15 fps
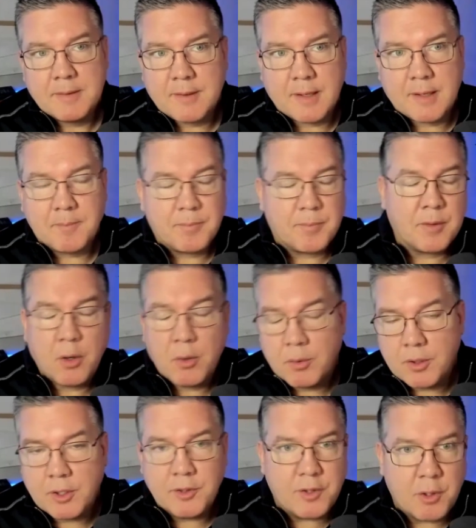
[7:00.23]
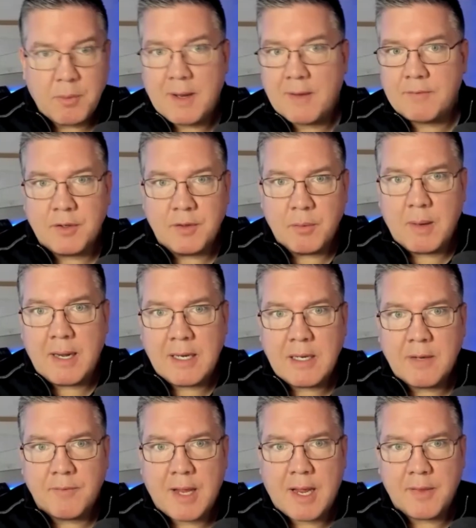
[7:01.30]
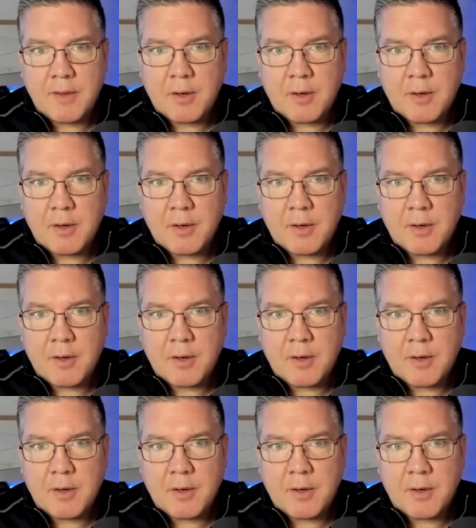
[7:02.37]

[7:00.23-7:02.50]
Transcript: it's like, no, you don't have to do any of that.